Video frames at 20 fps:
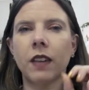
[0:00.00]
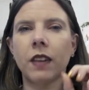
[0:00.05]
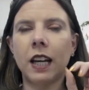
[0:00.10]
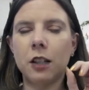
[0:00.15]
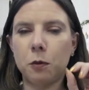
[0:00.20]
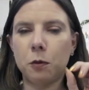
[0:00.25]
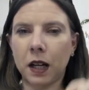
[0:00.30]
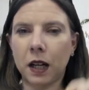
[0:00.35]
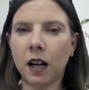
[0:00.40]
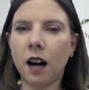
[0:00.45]

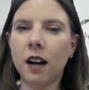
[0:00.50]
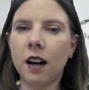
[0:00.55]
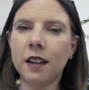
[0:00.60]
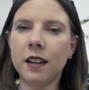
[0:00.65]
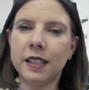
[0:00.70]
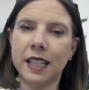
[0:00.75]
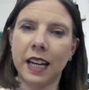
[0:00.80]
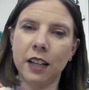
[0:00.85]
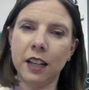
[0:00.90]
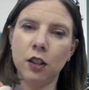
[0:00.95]
Is
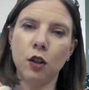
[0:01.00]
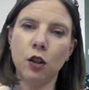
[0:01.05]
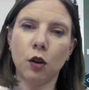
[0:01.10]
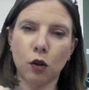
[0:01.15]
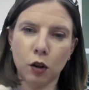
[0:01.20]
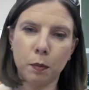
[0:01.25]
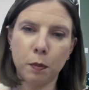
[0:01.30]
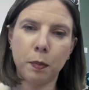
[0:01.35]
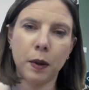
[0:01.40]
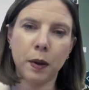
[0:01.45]
because in
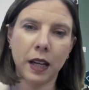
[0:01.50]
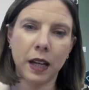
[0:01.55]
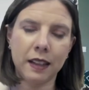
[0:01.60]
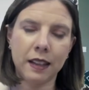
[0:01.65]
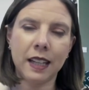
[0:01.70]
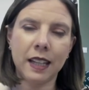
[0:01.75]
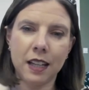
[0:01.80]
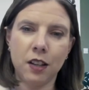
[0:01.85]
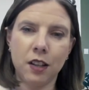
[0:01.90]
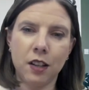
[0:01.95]
Europe, in
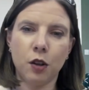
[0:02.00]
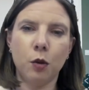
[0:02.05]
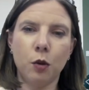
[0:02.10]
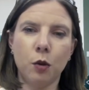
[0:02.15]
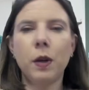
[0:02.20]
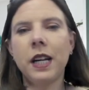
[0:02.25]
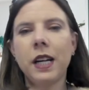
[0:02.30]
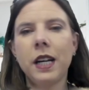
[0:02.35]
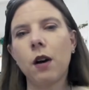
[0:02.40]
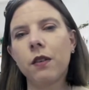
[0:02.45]
the E U,
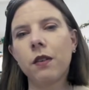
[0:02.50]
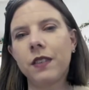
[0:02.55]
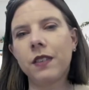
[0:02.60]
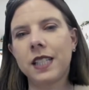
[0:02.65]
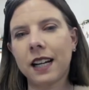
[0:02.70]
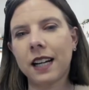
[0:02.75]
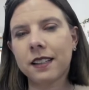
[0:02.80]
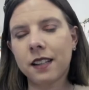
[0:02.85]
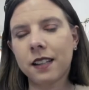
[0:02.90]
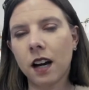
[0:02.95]
we now have a
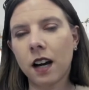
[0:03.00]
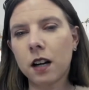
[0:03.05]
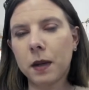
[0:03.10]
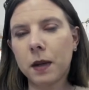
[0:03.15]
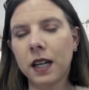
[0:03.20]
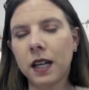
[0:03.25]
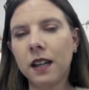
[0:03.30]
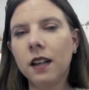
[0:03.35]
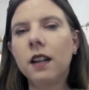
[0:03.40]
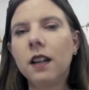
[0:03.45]

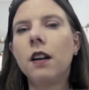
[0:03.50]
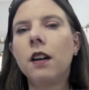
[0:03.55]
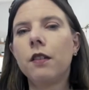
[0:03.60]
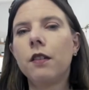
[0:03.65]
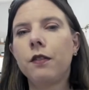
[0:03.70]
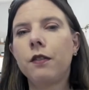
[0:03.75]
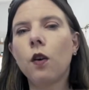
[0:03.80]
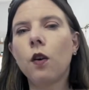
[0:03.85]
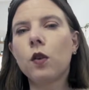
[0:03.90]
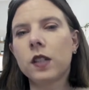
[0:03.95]
taxonomy
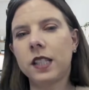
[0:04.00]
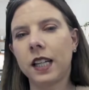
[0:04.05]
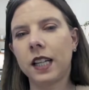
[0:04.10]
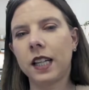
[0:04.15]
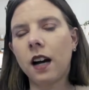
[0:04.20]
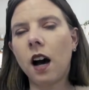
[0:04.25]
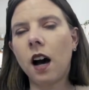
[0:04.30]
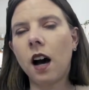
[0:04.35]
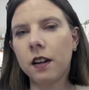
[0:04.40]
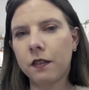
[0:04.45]

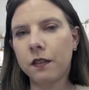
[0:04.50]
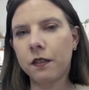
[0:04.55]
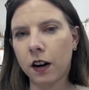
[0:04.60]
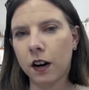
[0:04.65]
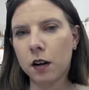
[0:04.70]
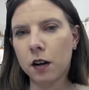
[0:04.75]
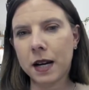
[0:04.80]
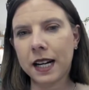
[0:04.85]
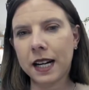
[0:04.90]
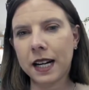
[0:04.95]
focusing on
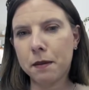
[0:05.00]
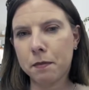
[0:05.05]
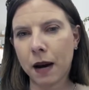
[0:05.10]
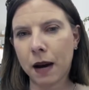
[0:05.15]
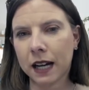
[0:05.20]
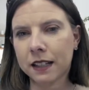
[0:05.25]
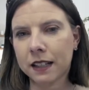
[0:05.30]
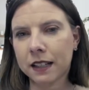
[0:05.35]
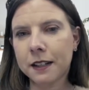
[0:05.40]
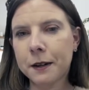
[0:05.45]
environmental
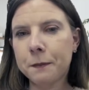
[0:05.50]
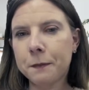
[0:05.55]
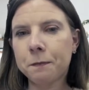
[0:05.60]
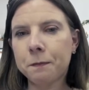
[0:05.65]
impact.